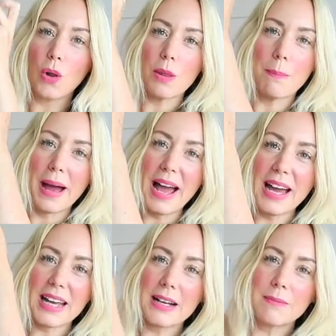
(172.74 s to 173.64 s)
on the
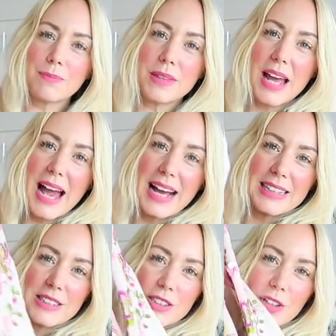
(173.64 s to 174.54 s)
back
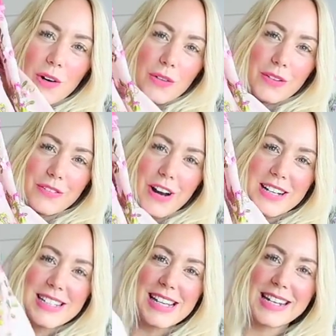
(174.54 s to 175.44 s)
and on the
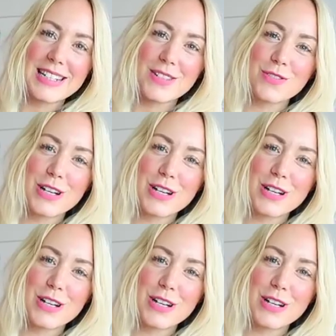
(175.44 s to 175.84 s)
front, and it's a